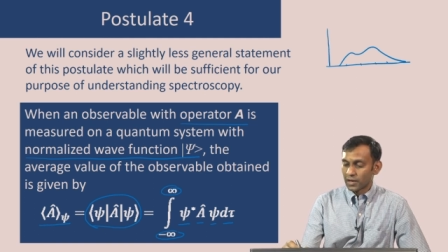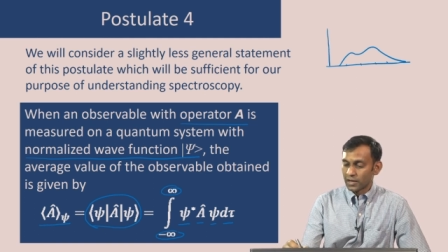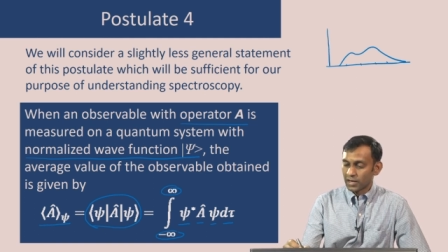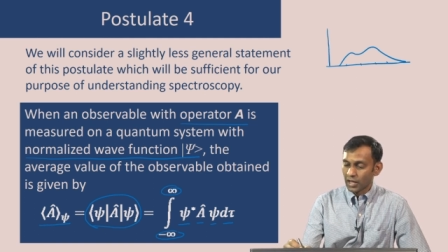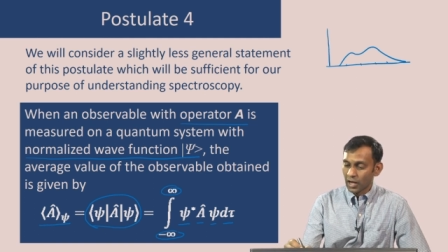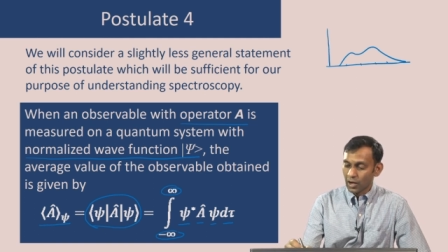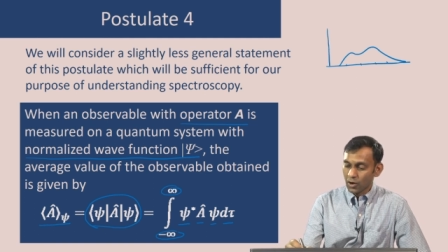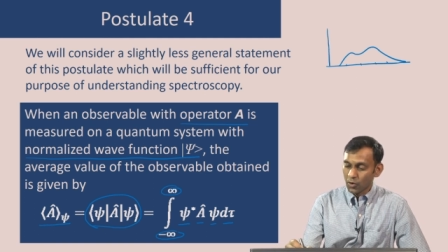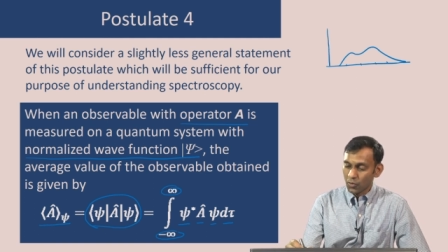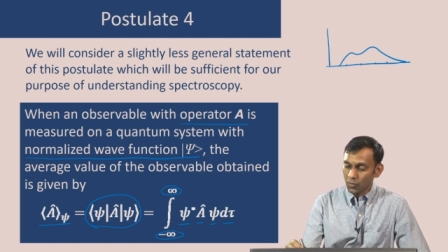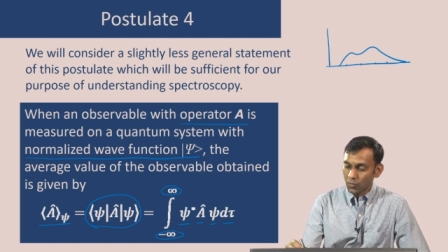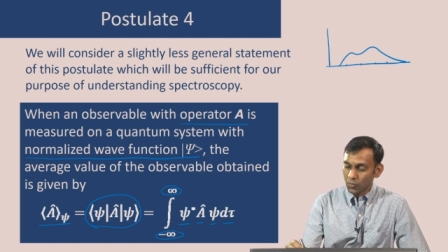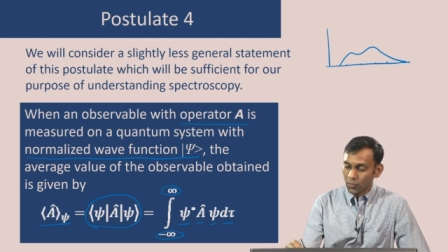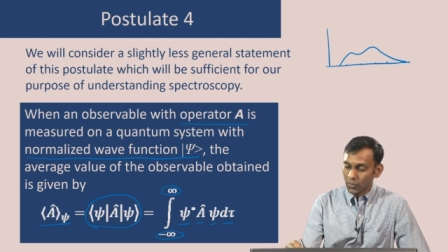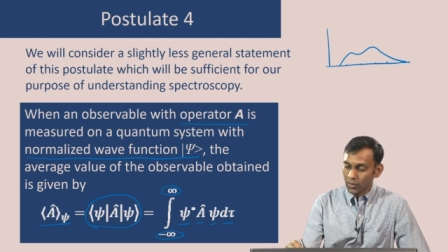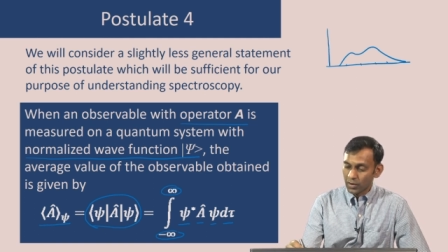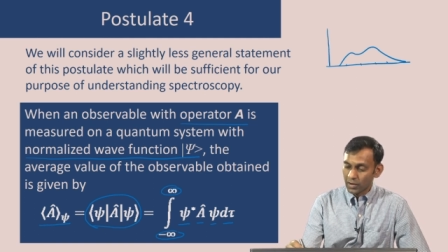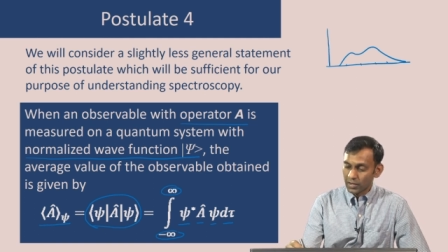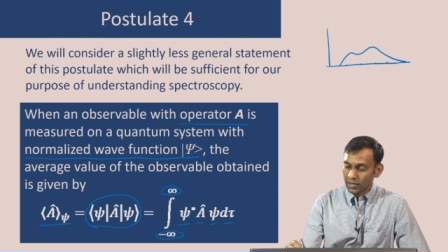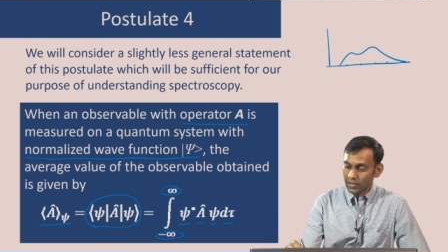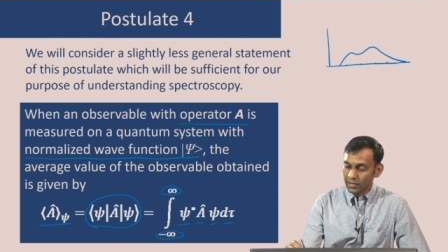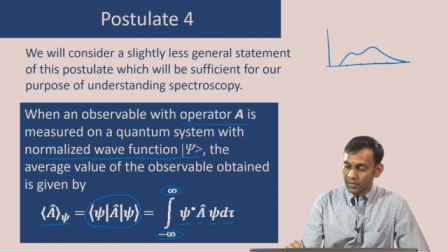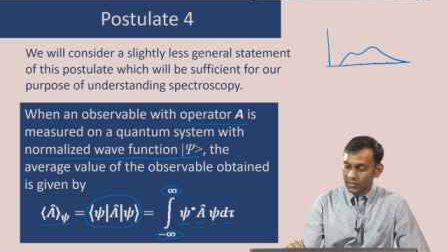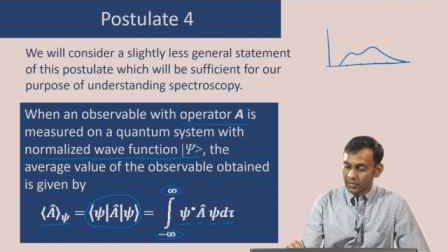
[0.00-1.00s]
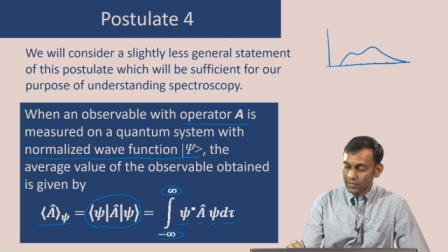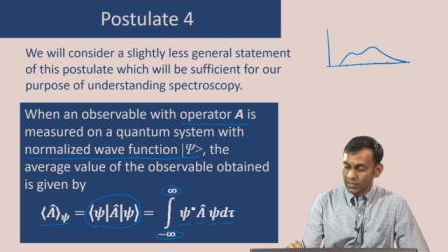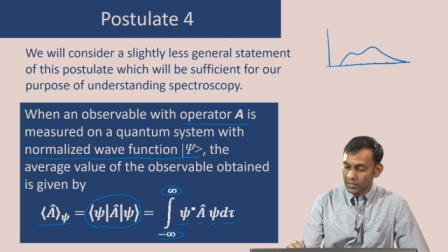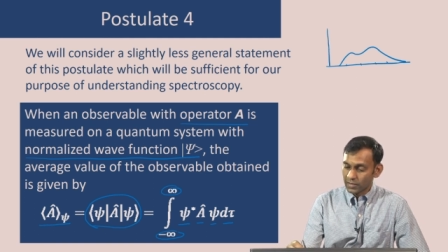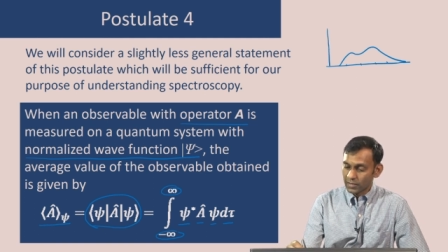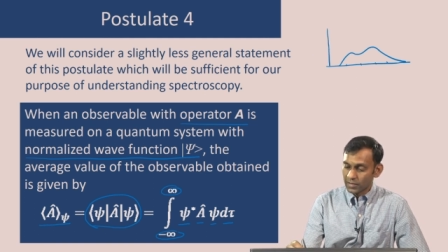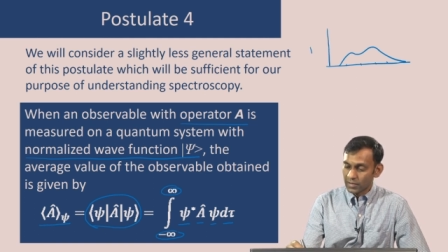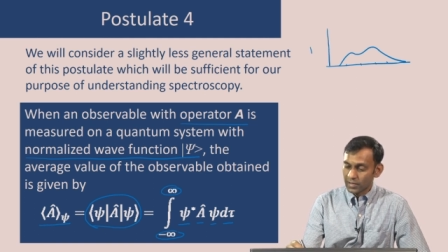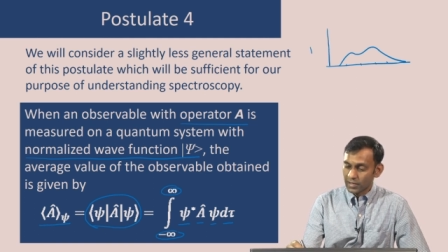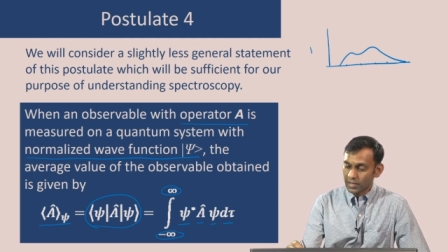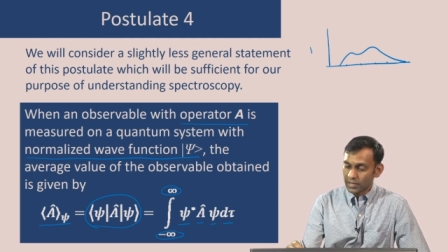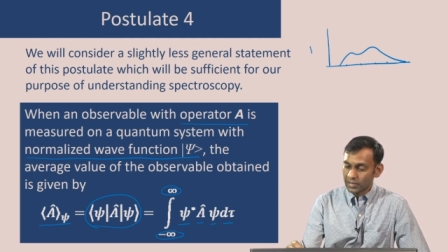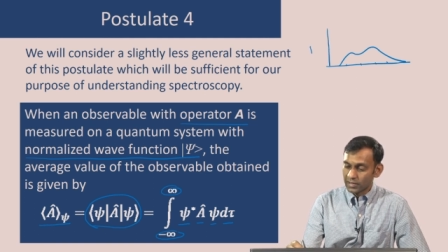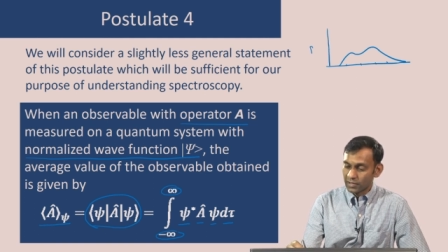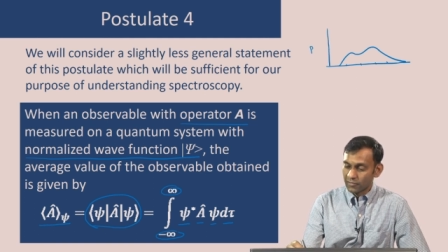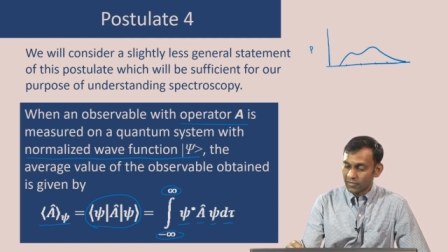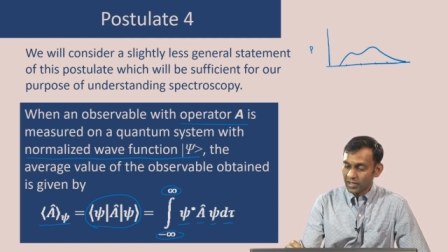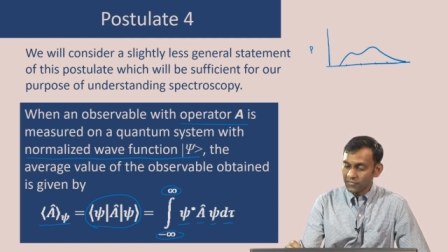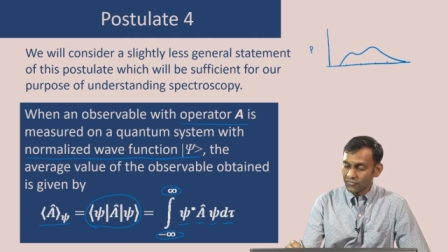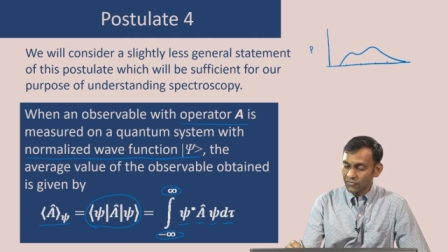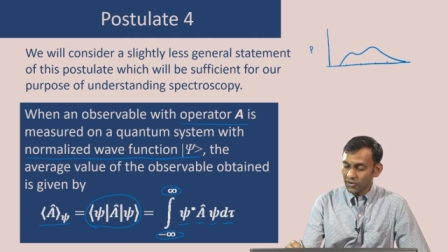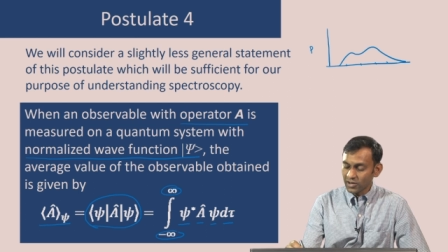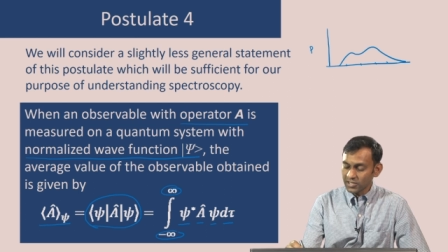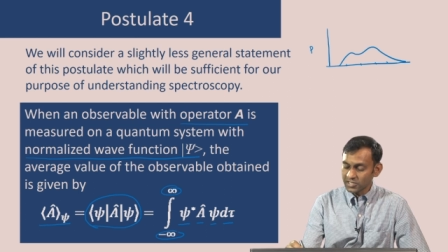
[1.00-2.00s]
Now, the
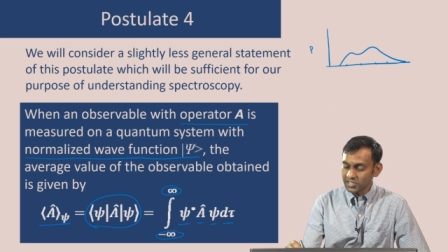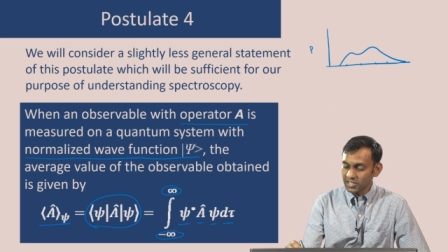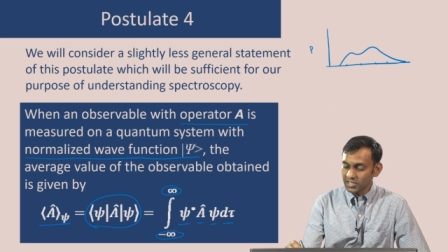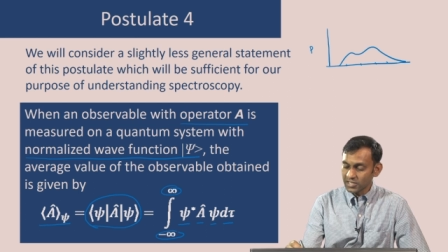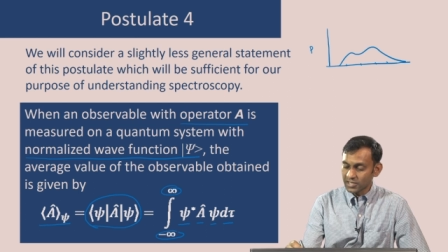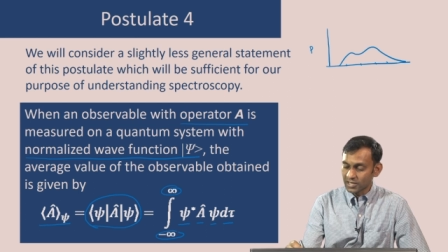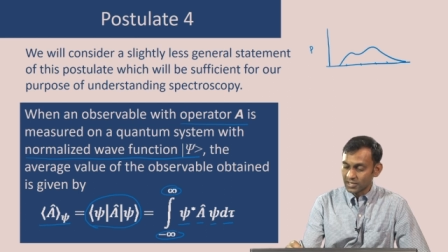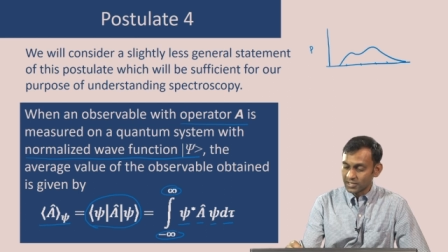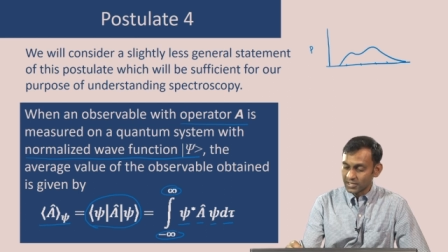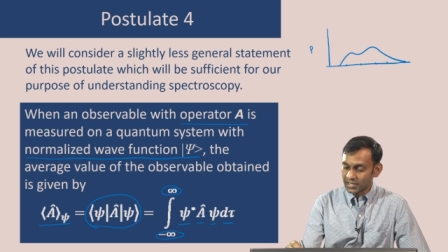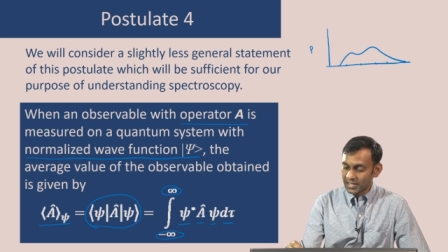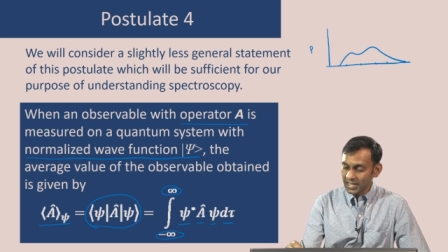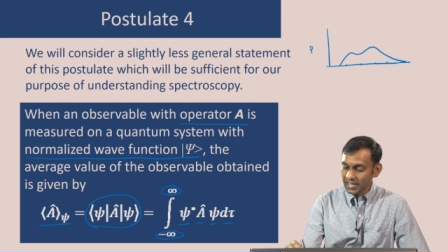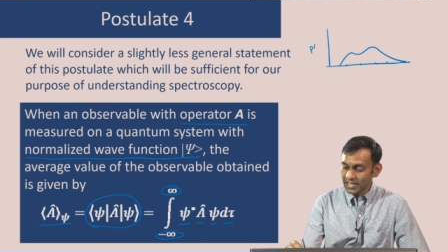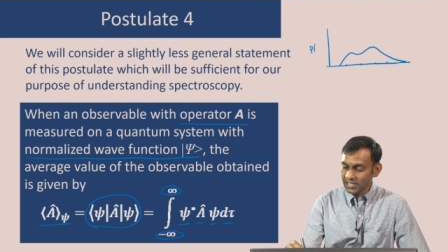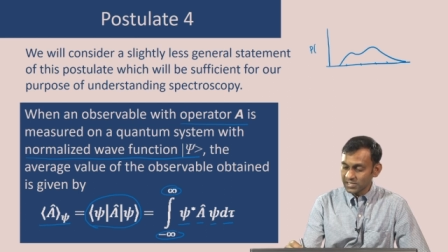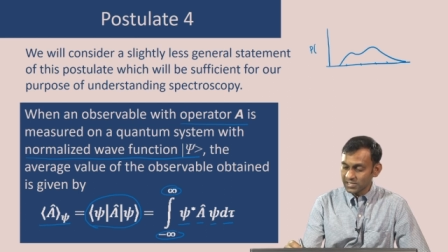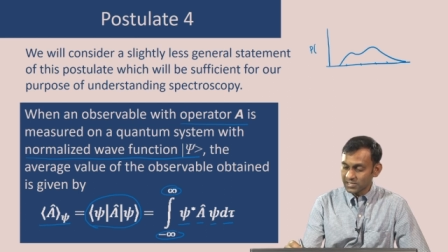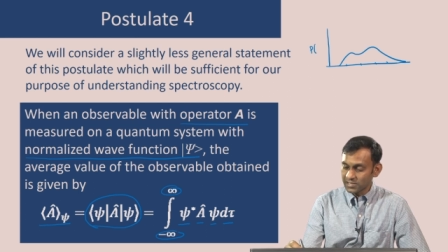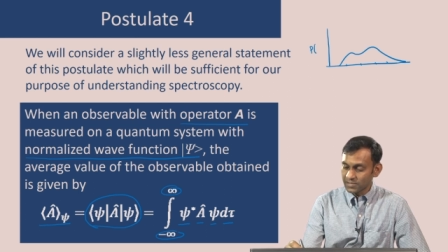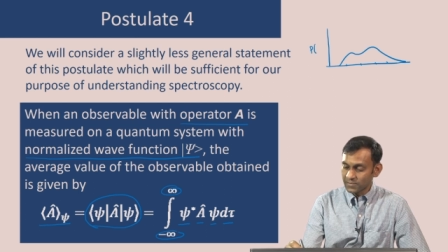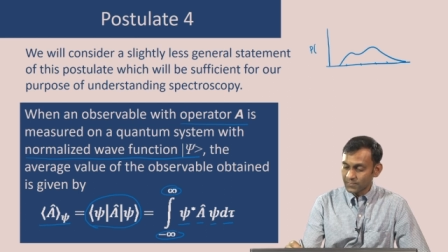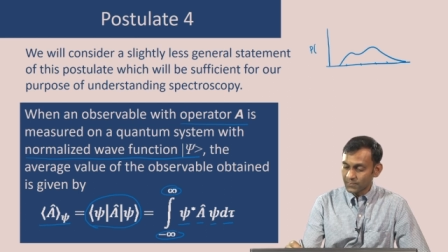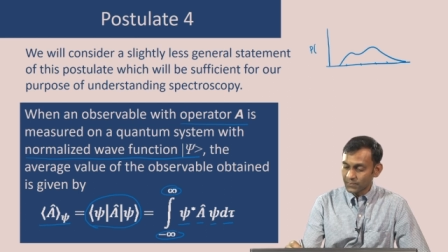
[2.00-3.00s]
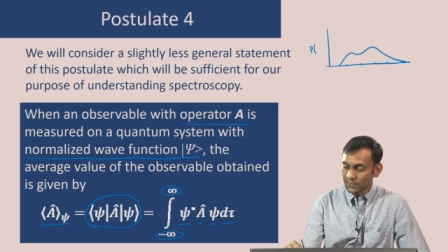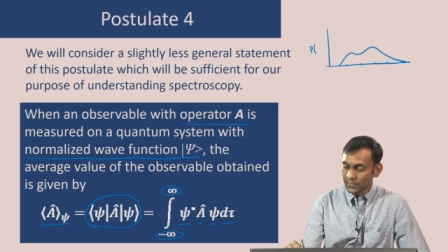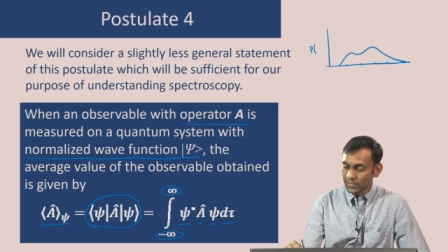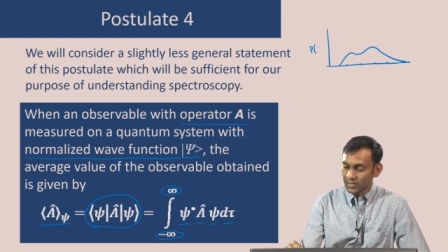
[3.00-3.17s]
wave function contains